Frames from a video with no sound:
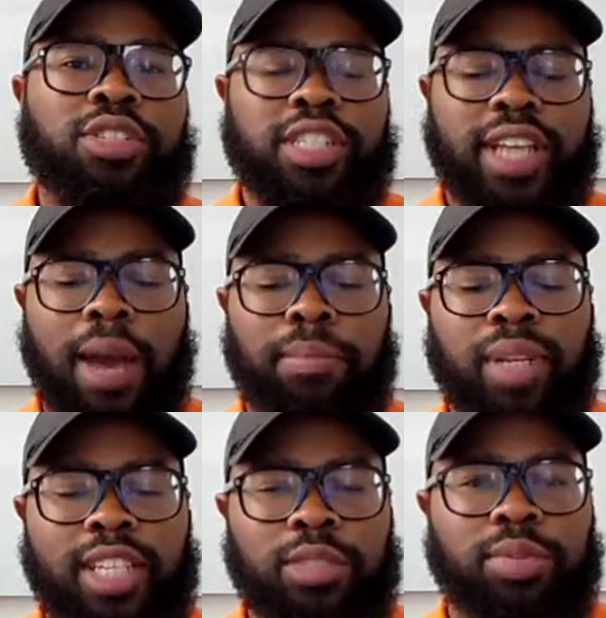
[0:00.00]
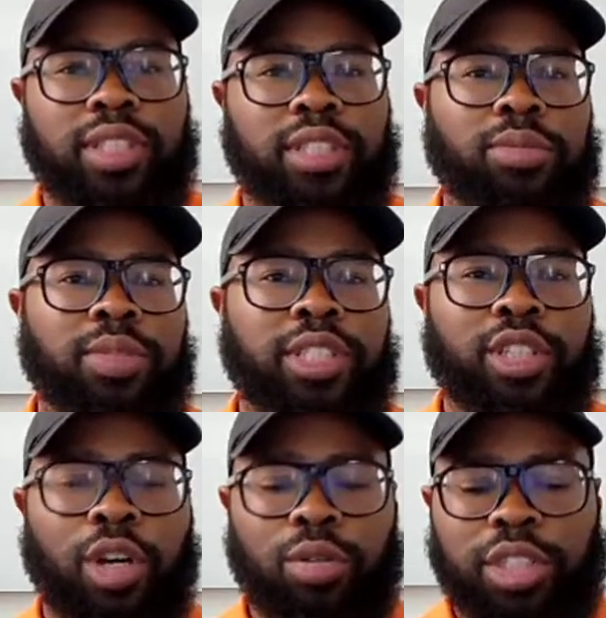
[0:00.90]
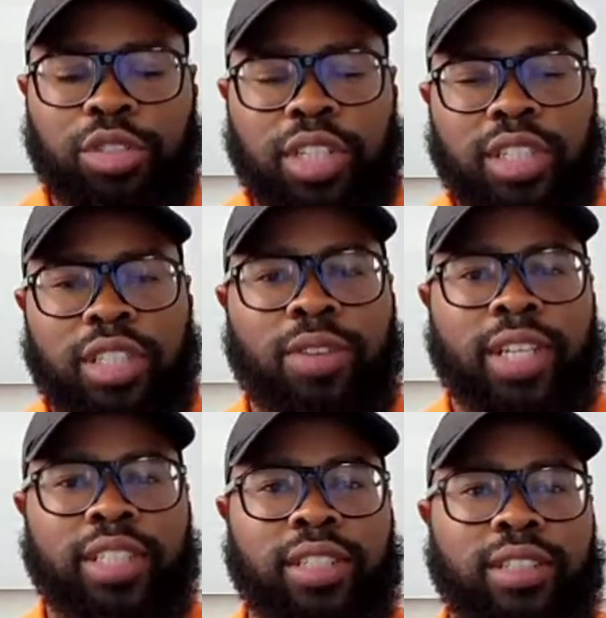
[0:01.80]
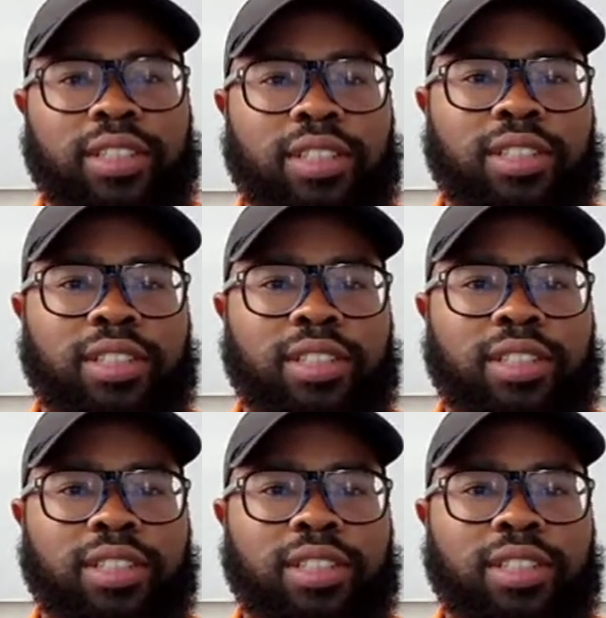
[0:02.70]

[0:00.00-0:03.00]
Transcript: You just got blessed with the Holy Trinity right there.